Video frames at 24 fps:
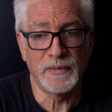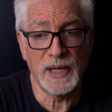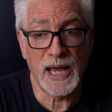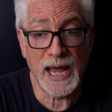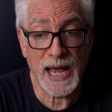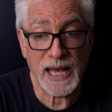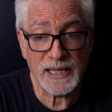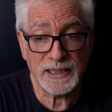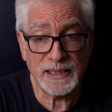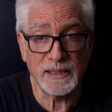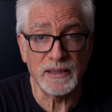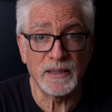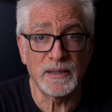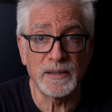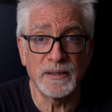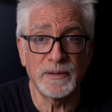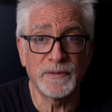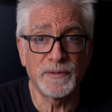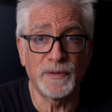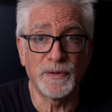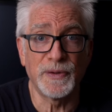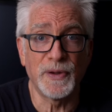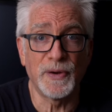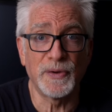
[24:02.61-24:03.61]
As is,
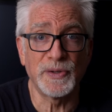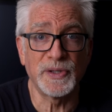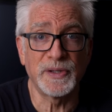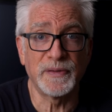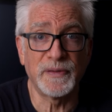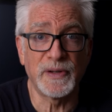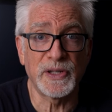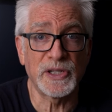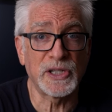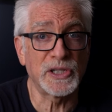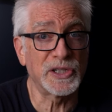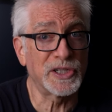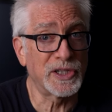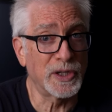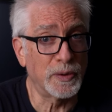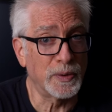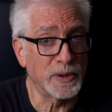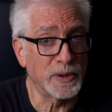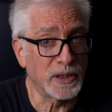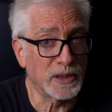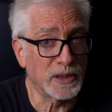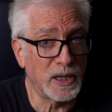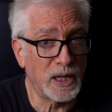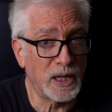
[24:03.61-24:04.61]
for those of us
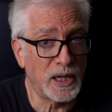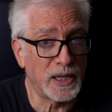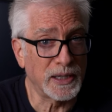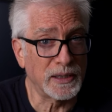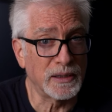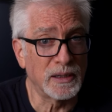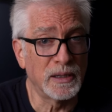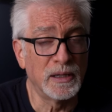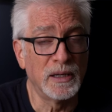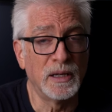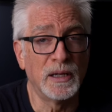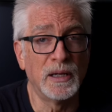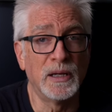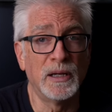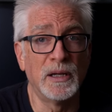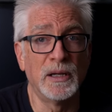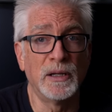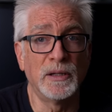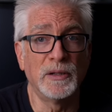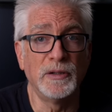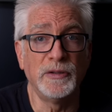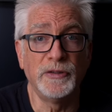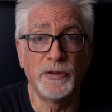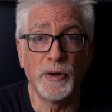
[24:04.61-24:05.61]
so inclined,
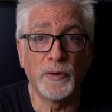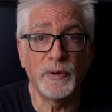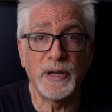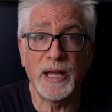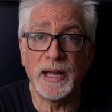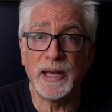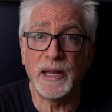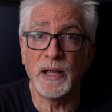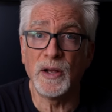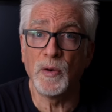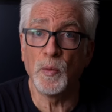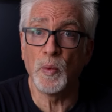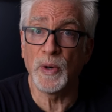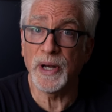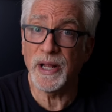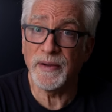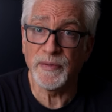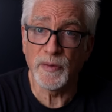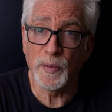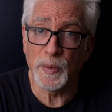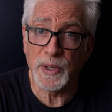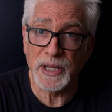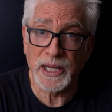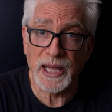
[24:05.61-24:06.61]
donating
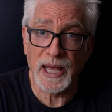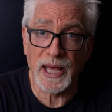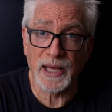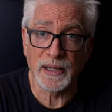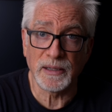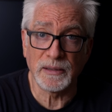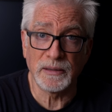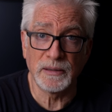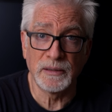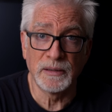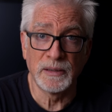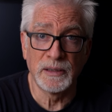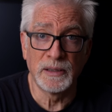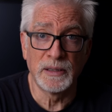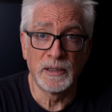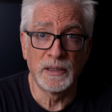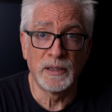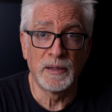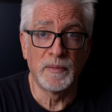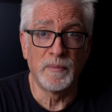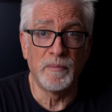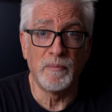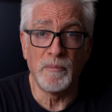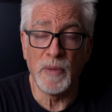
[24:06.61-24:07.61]
whatever we can,
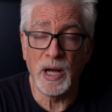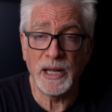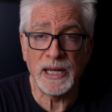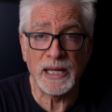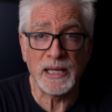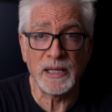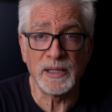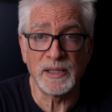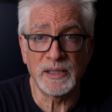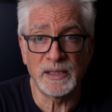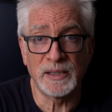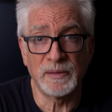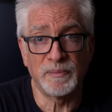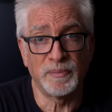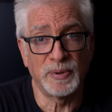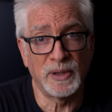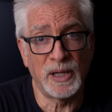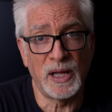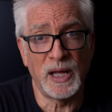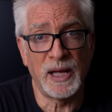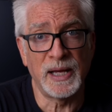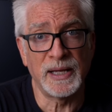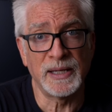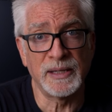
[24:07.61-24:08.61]
money,
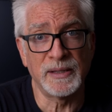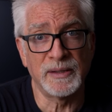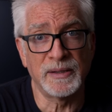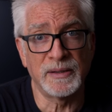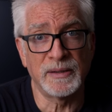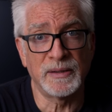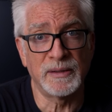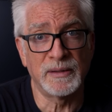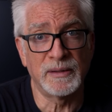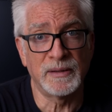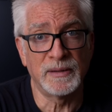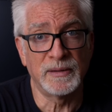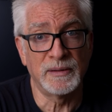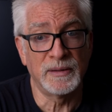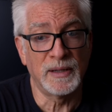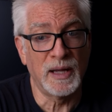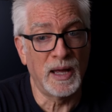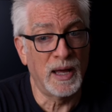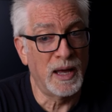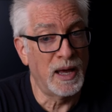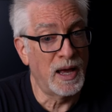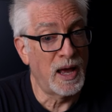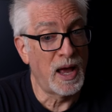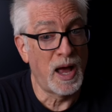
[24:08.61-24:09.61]
supplies,
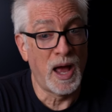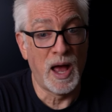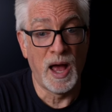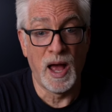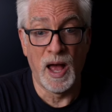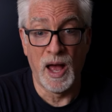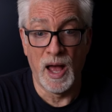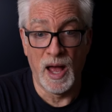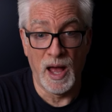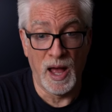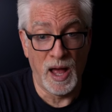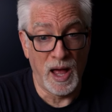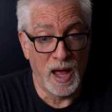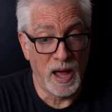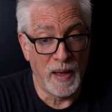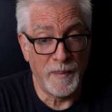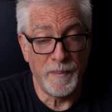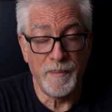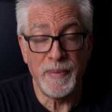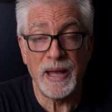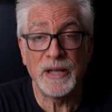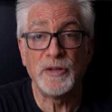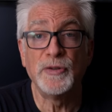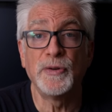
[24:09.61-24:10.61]
a
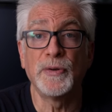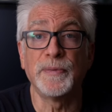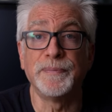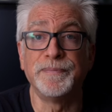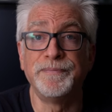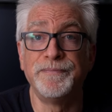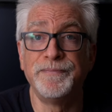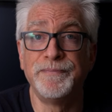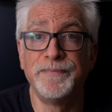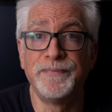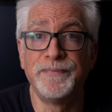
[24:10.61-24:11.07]
bedroom.